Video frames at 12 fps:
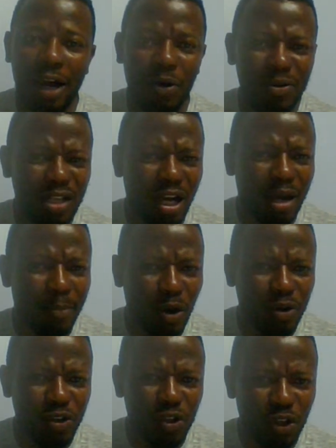when we talk
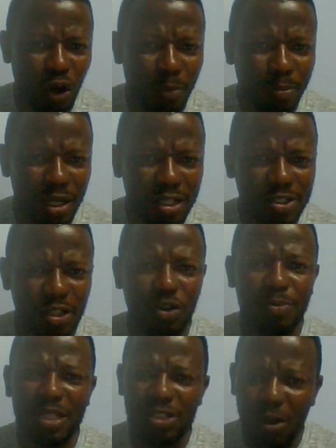about numbers, it
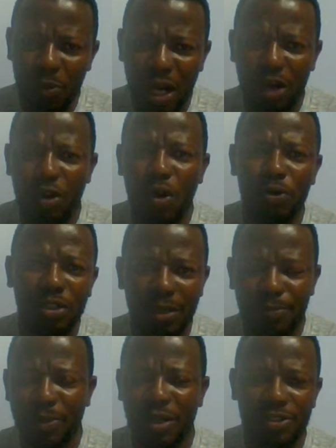could be, so we're
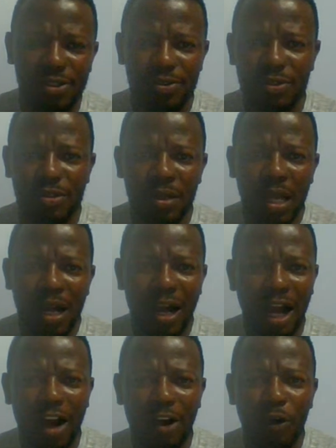counting persons.
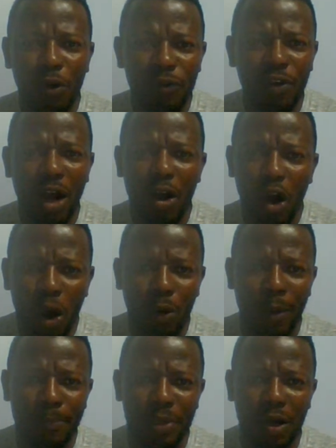Over 1
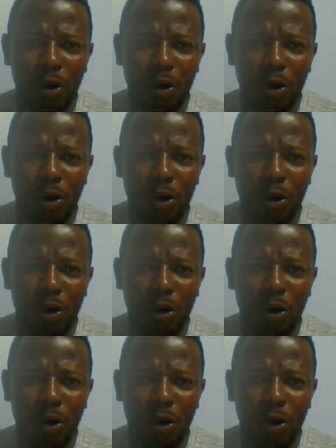hour